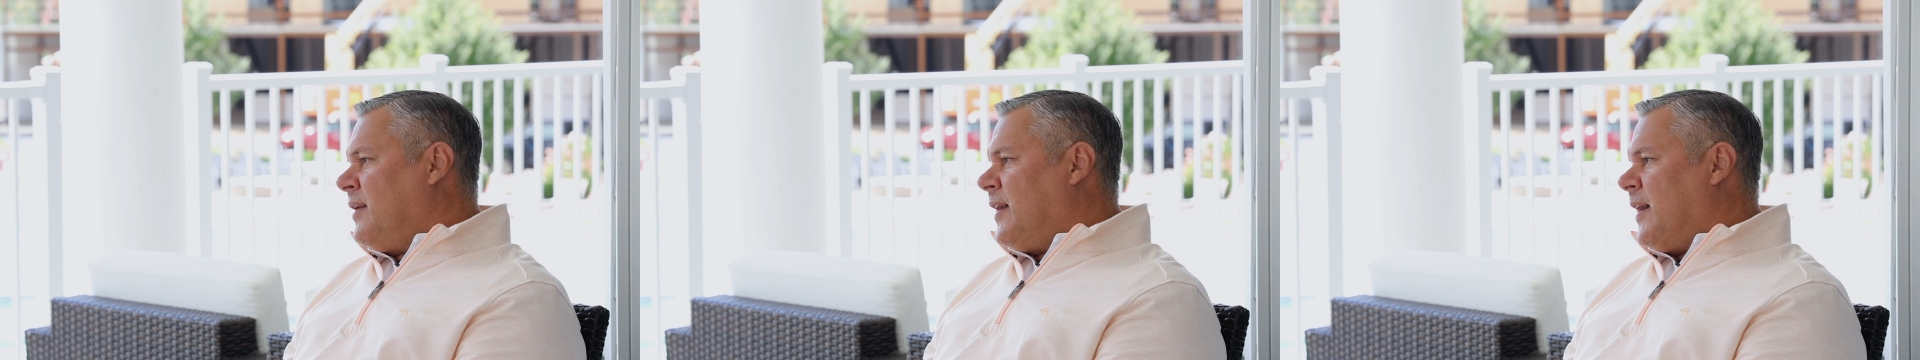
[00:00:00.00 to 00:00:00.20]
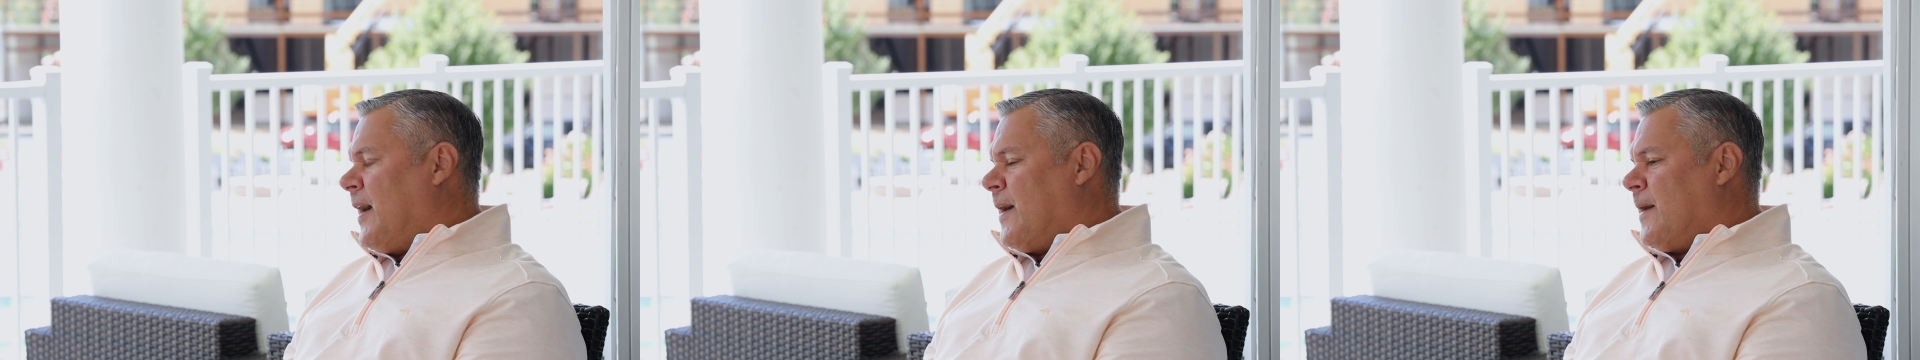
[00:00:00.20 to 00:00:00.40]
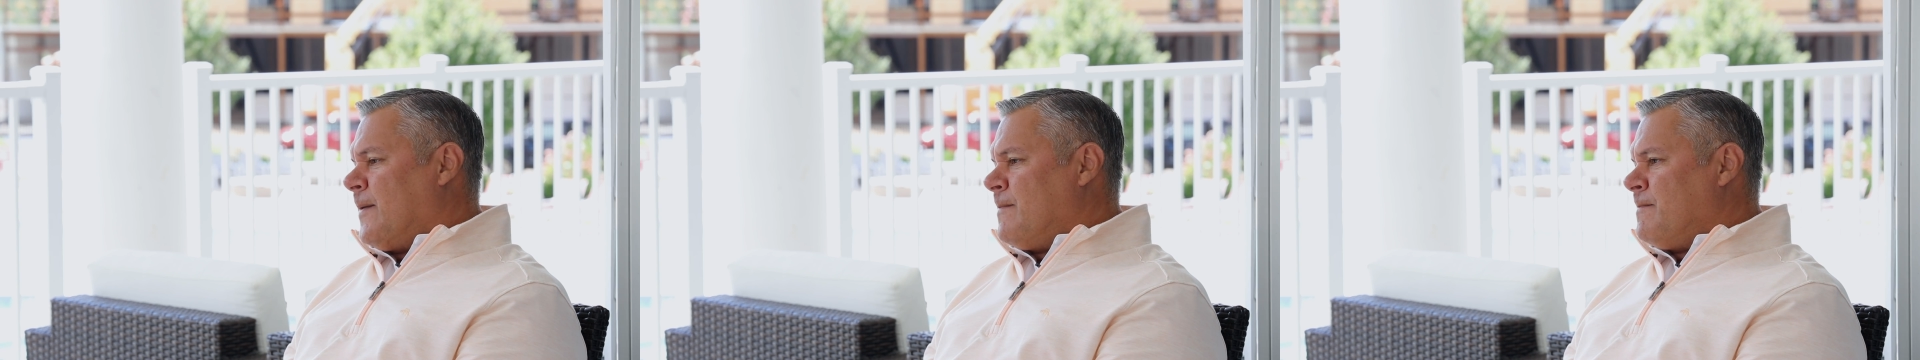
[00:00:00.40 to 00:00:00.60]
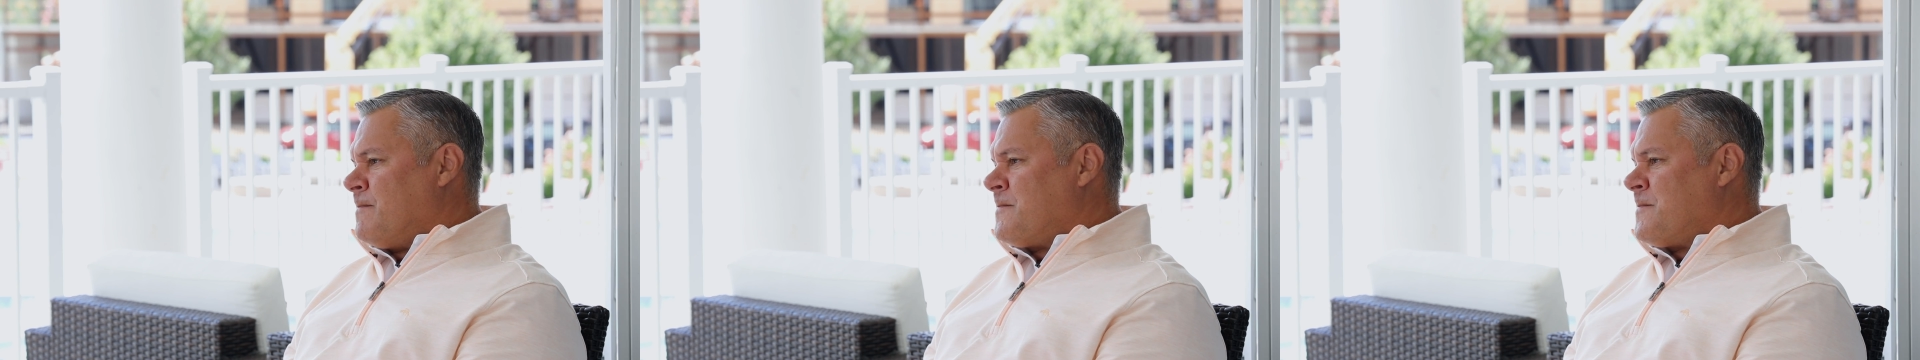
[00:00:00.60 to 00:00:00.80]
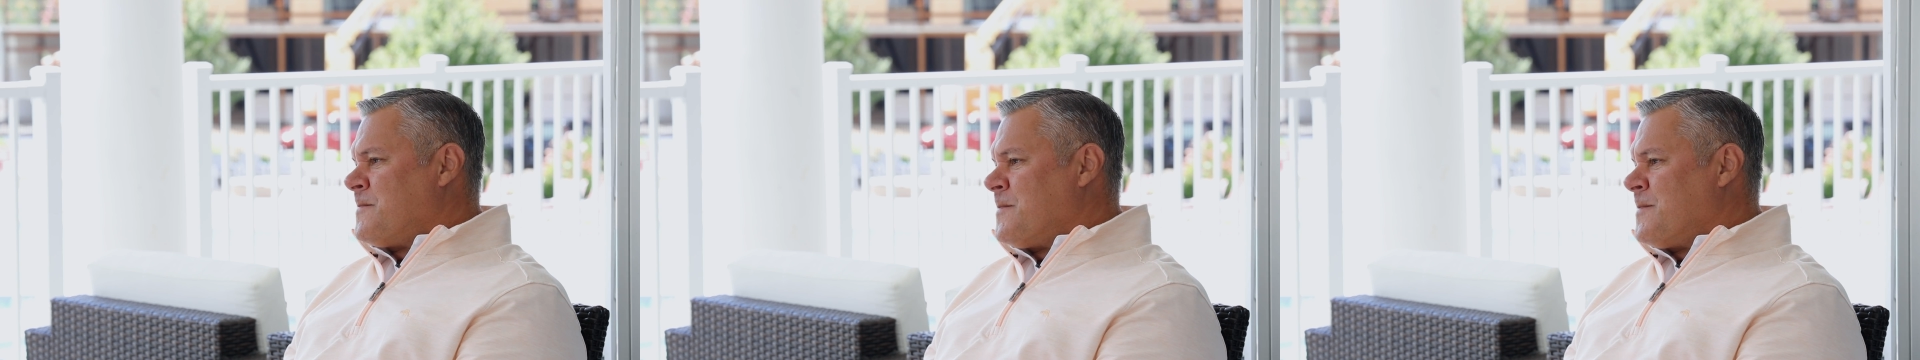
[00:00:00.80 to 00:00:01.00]
It
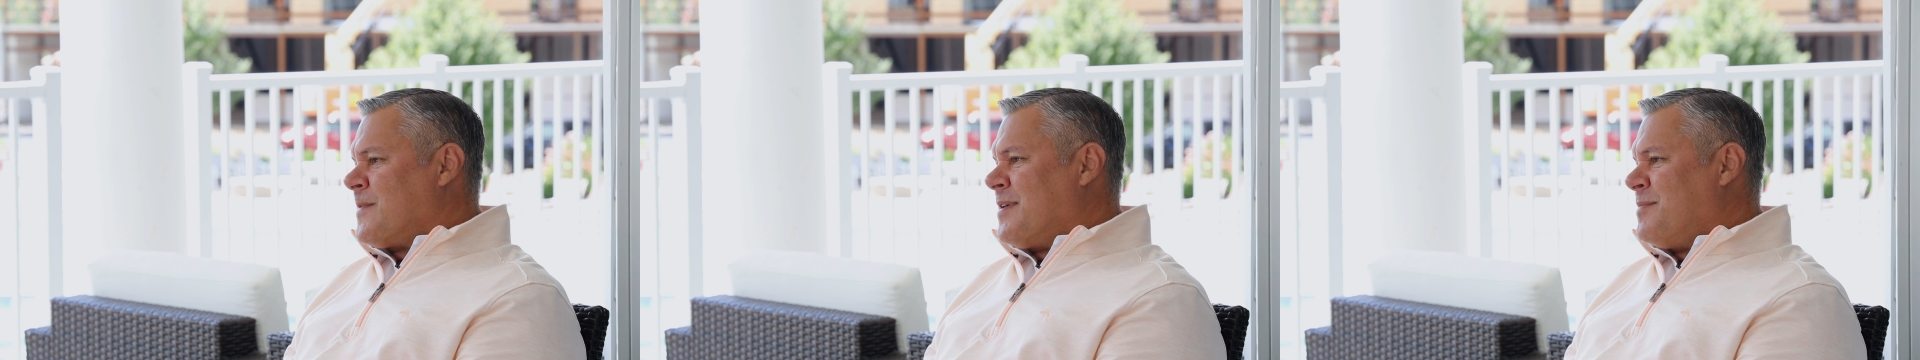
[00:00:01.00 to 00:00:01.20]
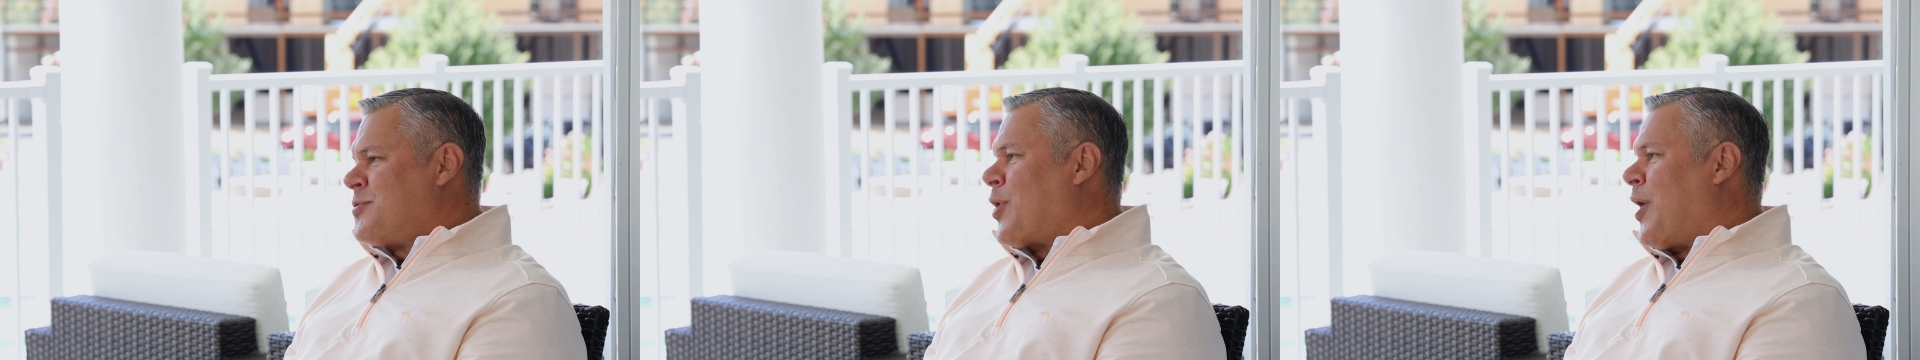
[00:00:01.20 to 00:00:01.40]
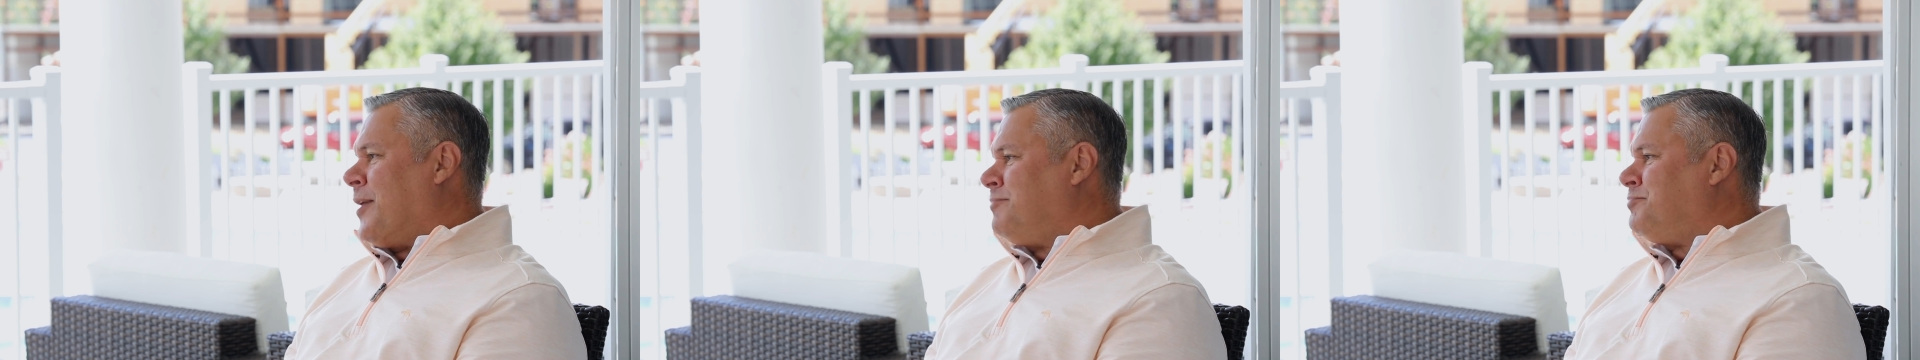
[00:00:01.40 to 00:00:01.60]
was great.